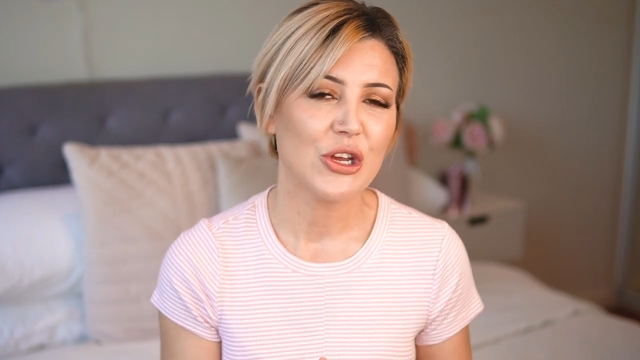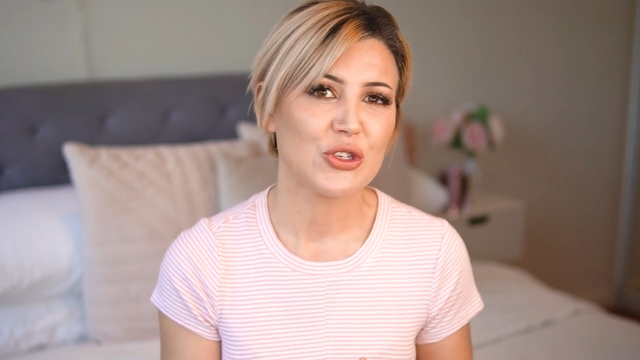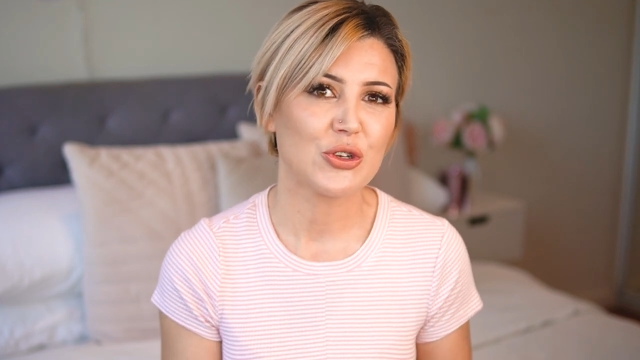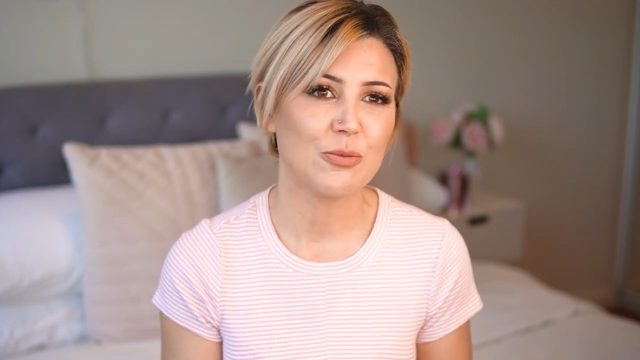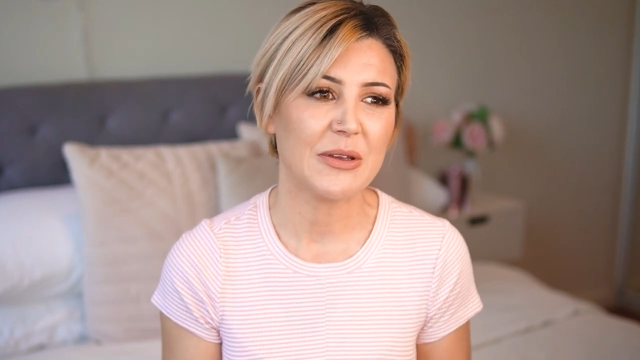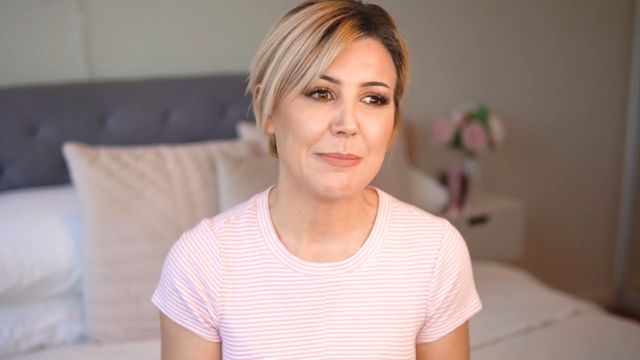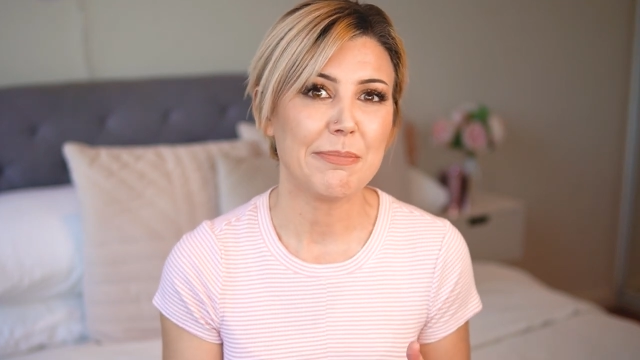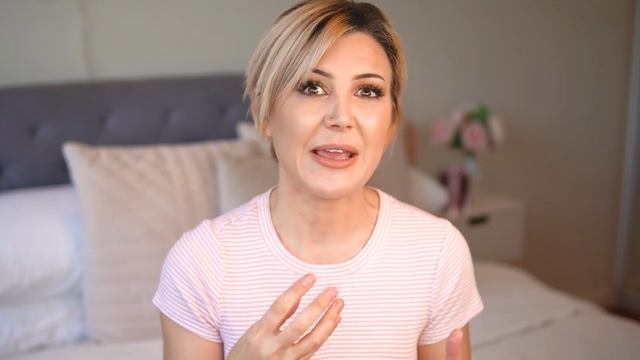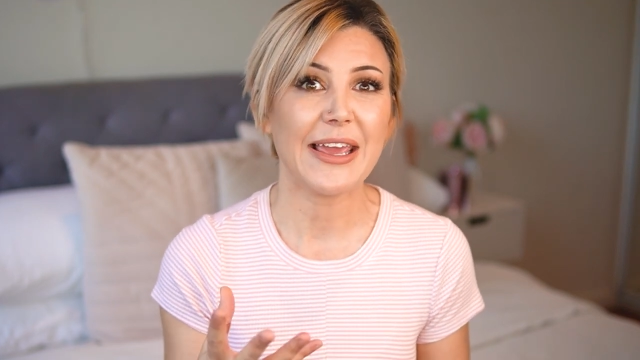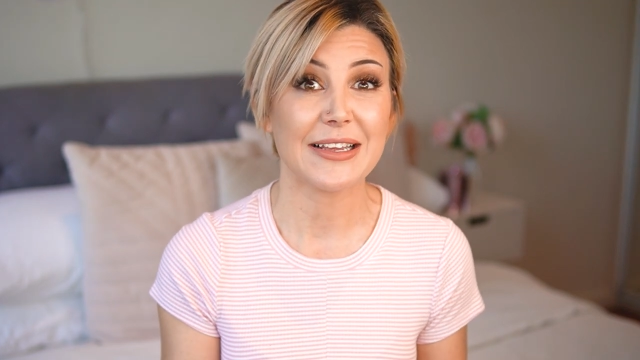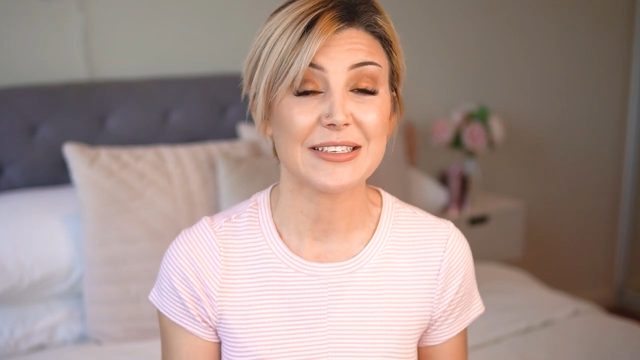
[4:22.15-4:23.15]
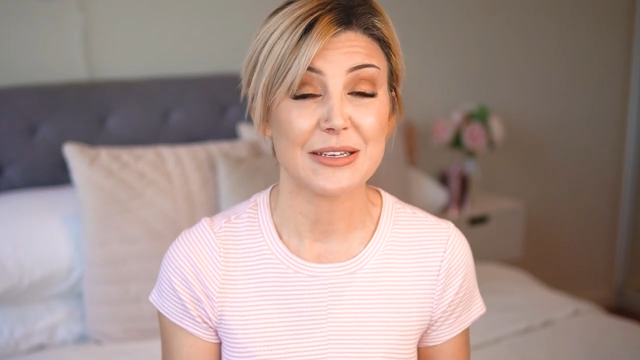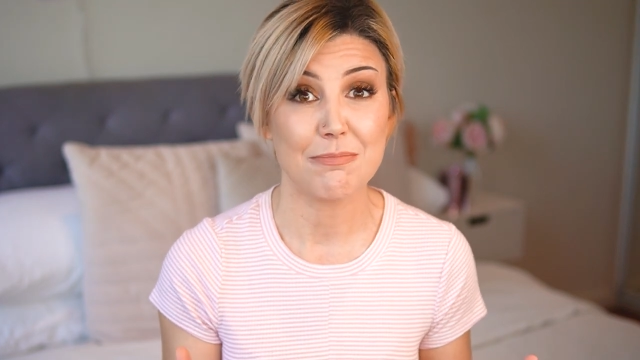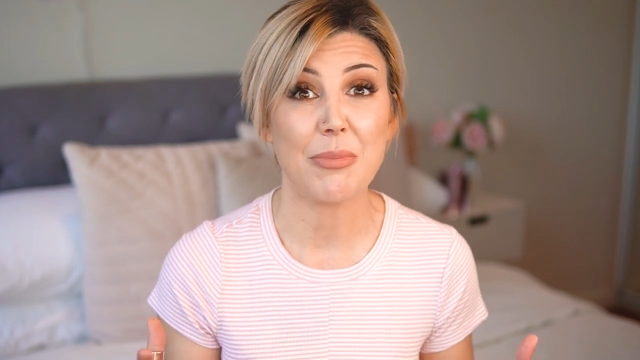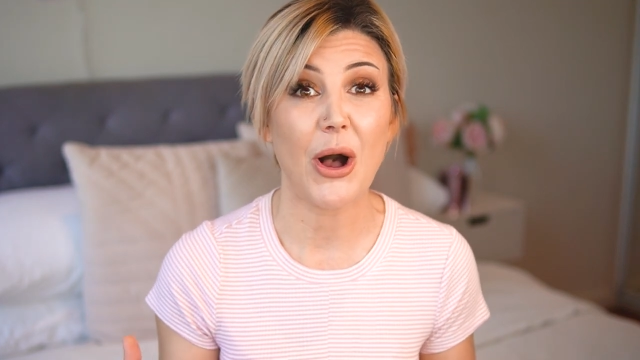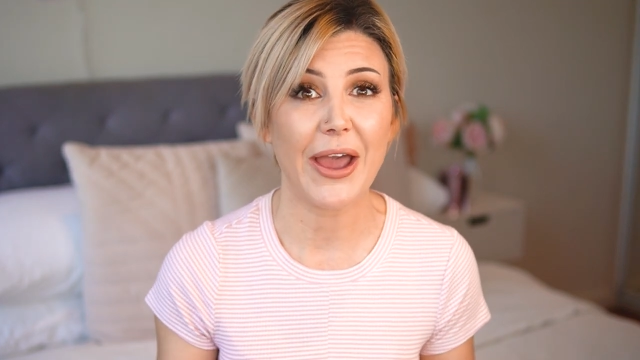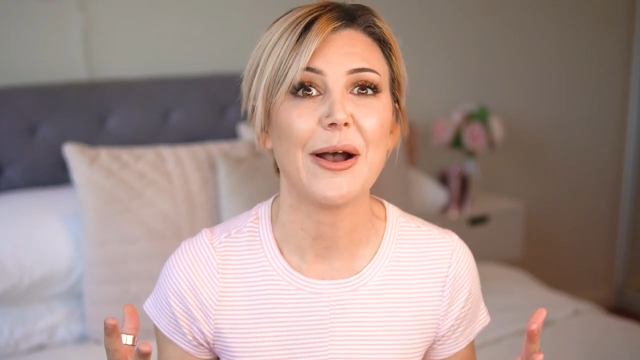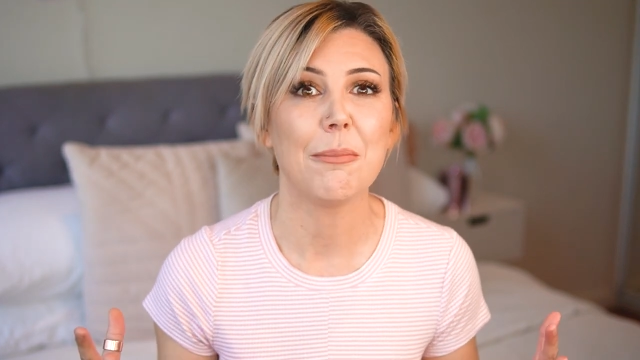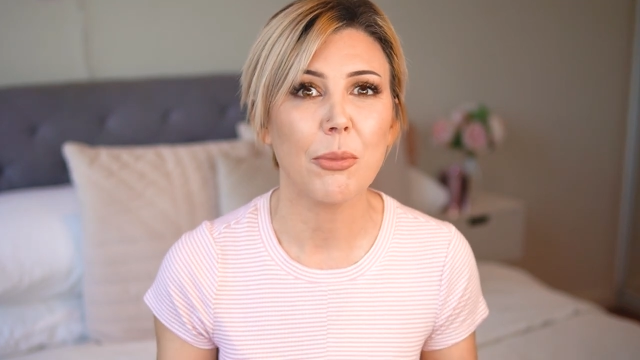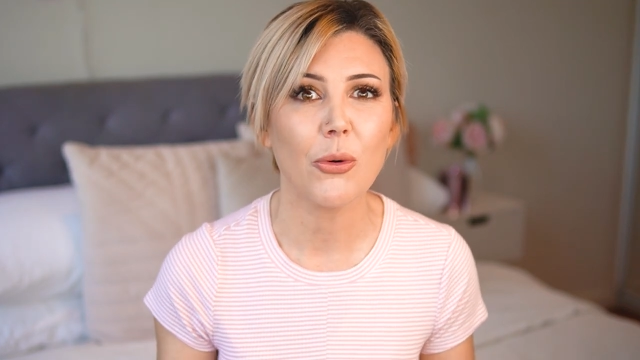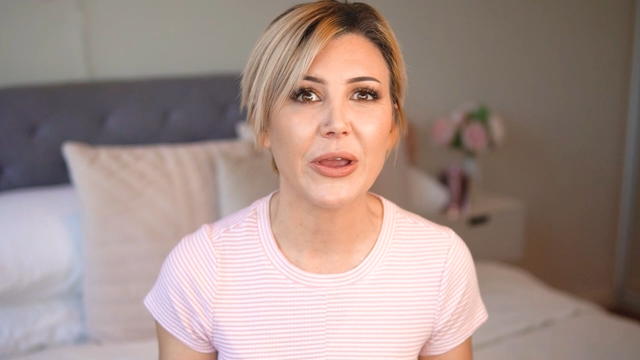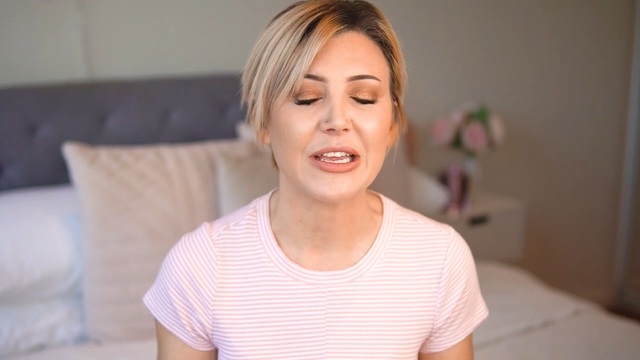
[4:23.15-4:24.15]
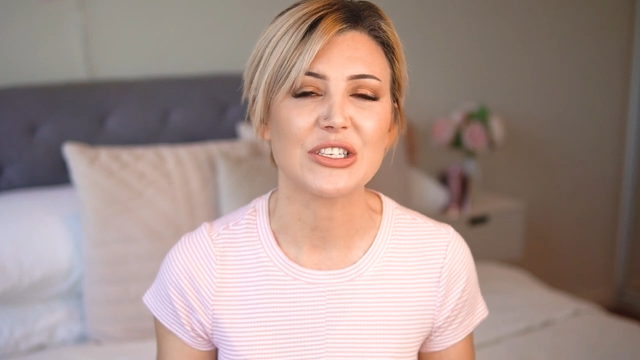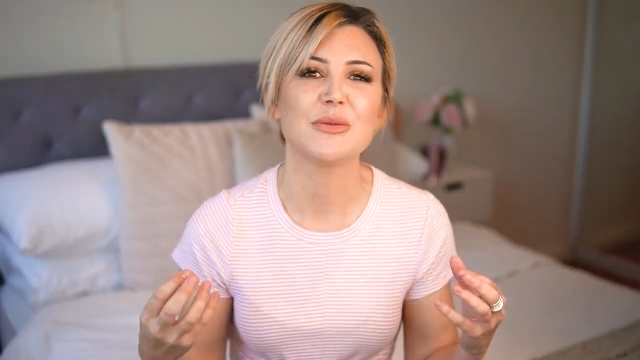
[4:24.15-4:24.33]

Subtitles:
to be picked by a boy,